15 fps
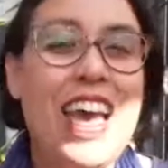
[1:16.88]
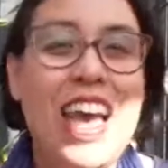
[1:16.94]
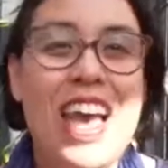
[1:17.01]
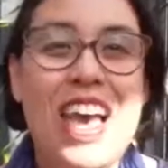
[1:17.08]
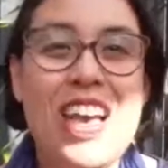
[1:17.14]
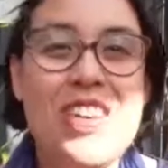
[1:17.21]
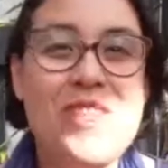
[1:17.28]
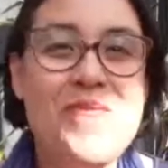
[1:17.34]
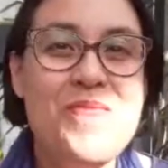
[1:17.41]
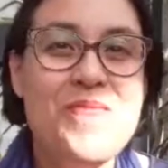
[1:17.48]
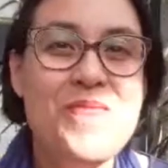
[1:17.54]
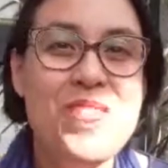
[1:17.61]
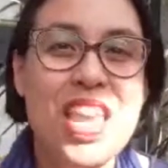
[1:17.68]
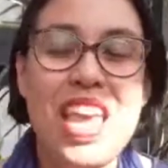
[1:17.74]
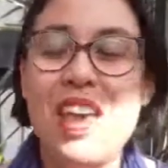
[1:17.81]

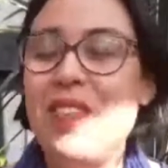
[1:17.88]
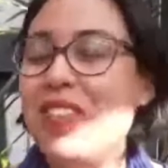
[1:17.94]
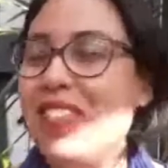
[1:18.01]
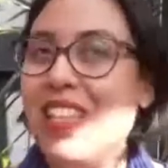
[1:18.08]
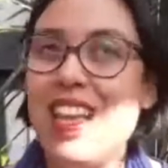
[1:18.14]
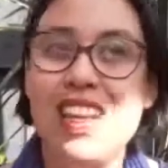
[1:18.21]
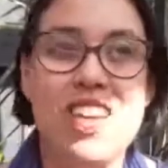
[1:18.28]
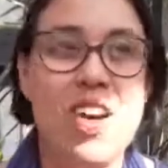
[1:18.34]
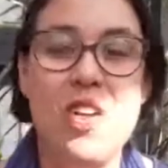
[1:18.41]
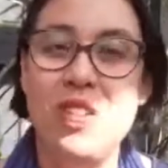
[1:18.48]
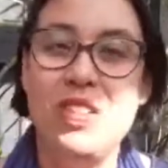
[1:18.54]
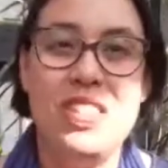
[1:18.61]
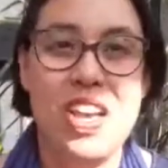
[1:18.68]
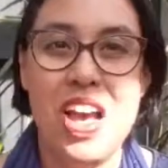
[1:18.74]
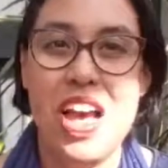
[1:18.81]
It was like
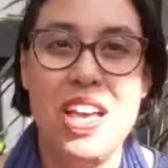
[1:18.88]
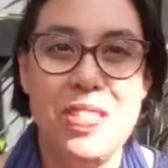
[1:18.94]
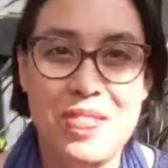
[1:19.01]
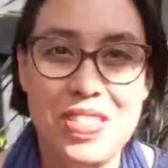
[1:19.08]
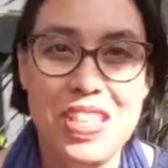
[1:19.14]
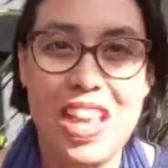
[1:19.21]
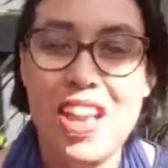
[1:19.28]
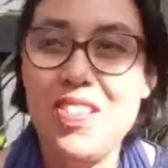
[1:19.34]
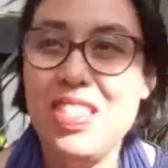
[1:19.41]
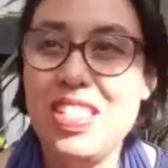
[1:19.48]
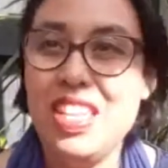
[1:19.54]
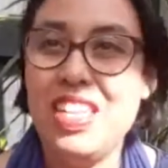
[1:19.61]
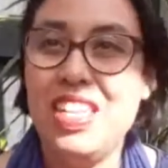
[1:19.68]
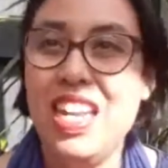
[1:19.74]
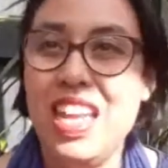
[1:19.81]
old times. I haven't
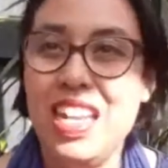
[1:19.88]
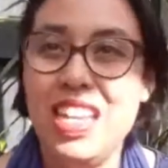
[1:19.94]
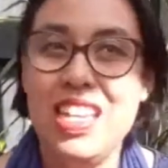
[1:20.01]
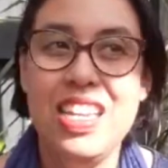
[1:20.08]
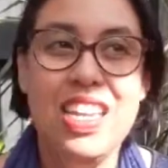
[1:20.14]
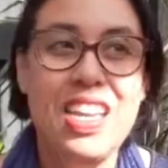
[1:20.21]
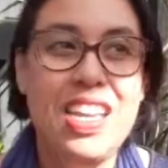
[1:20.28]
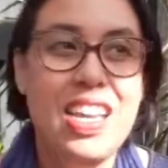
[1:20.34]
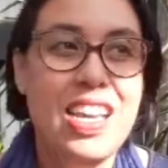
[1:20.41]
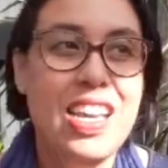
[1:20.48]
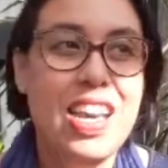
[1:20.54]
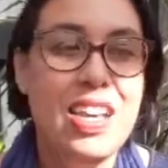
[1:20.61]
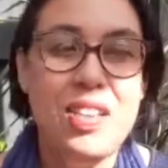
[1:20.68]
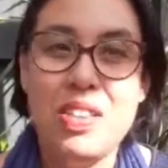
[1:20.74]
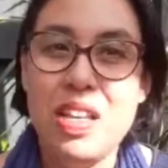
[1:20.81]
seen Kenny.
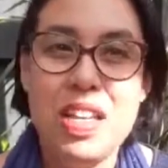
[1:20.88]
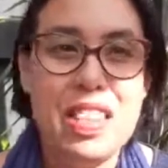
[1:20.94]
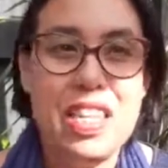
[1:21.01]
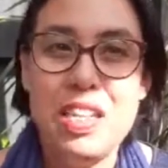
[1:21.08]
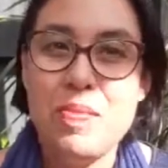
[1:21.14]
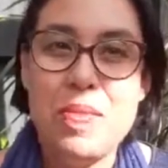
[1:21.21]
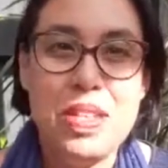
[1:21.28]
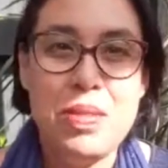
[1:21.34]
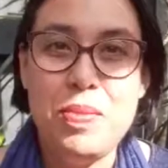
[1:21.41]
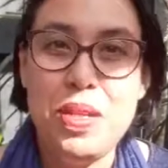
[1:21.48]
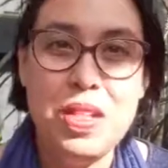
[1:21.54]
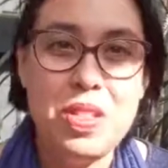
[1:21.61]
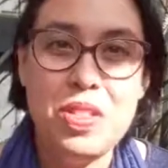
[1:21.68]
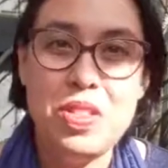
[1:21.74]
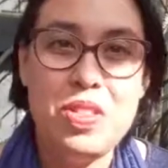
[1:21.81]
I think it must be
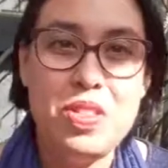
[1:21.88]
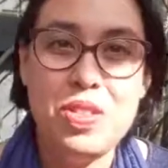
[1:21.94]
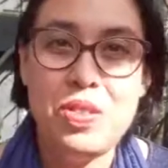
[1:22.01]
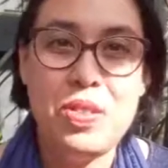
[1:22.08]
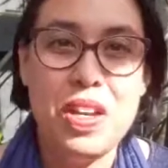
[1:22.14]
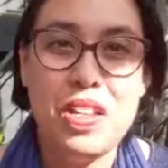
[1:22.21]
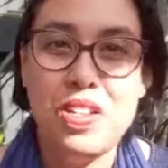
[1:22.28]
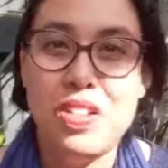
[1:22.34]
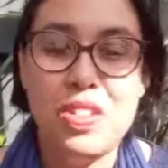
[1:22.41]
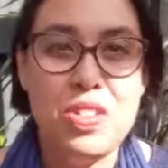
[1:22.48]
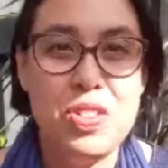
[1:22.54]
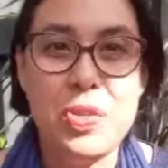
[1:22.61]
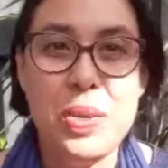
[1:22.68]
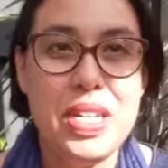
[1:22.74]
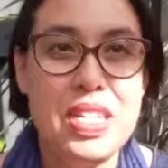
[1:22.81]
close to, I don't know,
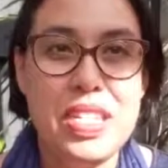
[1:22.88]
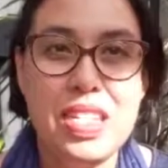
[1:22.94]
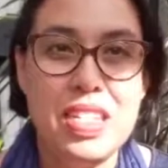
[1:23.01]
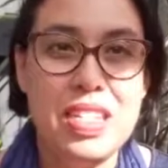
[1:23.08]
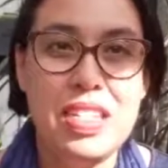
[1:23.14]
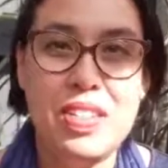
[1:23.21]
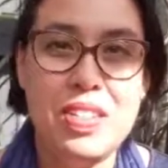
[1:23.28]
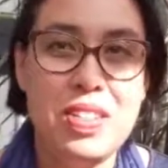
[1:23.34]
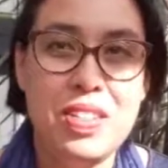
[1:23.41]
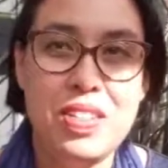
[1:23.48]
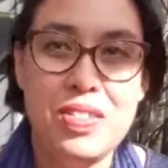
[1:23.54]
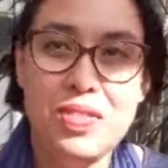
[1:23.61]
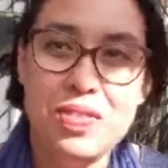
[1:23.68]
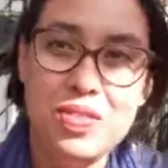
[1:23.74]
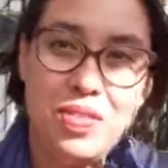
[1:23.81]
20
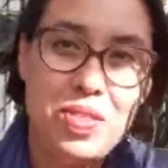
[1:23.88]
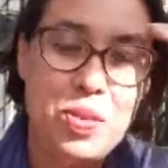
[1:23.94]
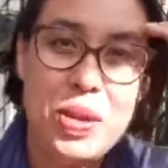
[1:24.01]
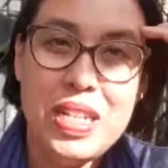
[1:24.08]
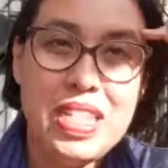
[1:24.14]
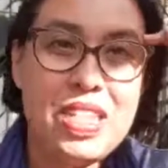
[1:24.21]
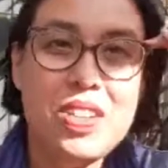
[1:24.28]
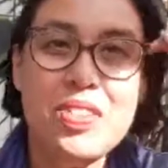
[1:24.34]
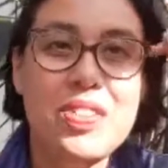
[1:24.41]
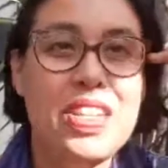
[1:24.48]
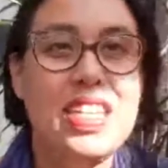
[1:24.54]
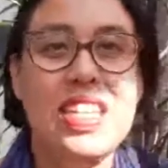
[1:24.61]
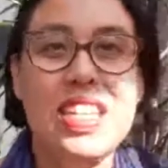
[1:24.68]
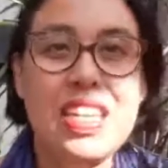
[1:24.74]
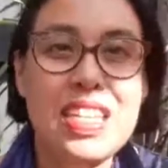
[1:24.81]
over
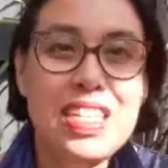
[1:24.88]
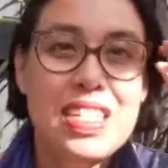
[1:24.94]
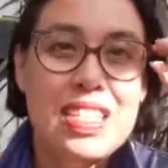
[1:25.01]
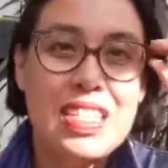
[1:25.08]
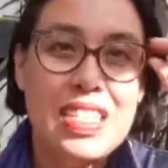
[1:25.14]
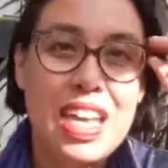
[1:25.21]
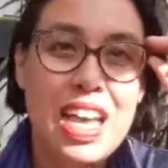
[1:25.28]
years.